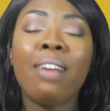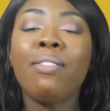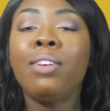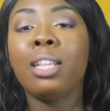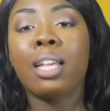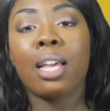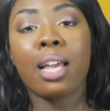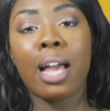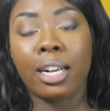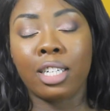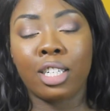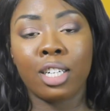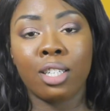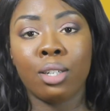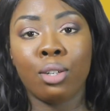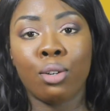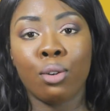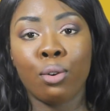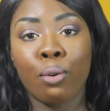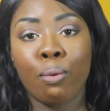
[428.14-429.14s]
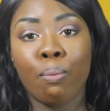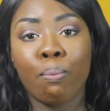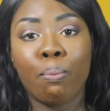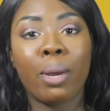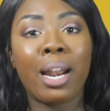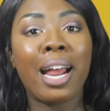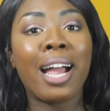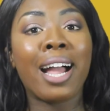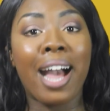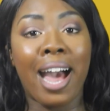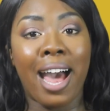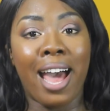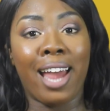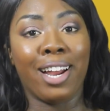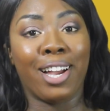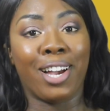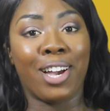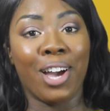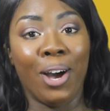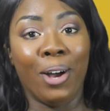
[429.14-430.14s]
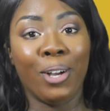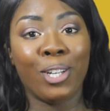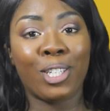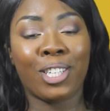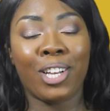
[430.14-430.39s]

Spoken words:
really ain't got shit to do, but I gotta go.